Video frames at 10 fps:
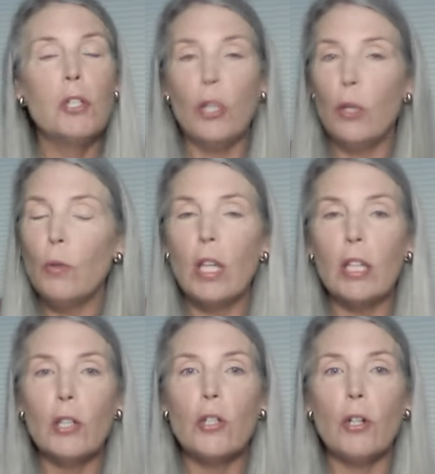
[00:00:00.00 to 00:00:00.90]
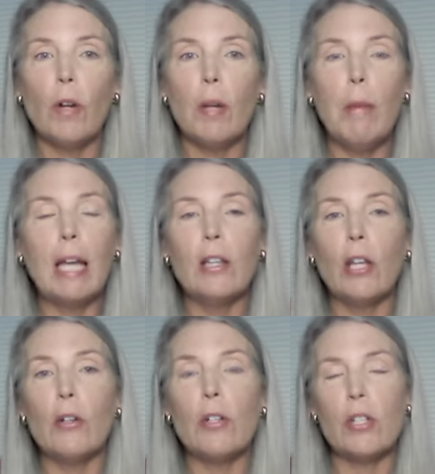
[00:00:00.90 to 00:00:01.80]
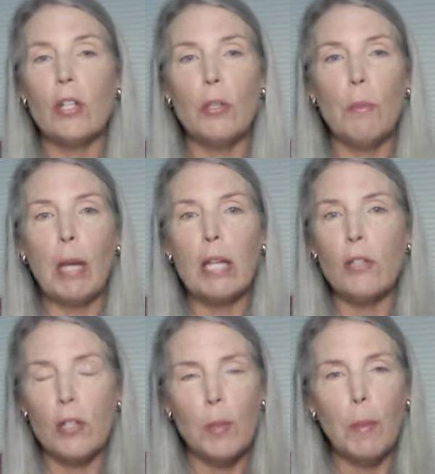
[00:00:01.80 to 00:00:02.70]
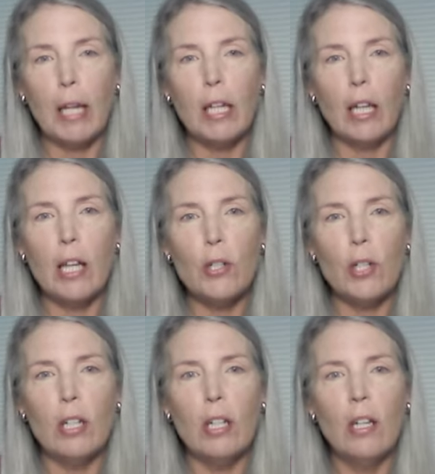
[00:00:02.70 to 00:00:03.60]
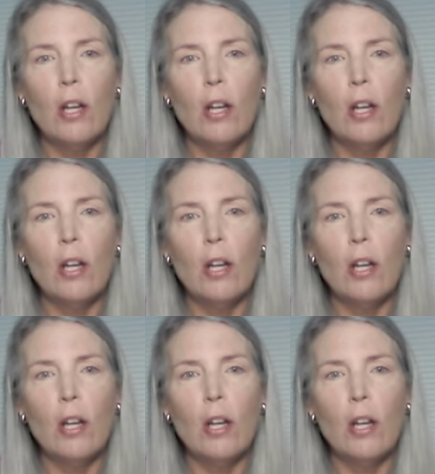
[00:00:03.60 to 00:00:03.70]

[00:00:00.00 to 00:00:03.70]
Do you think the jury made their decision based on speculation?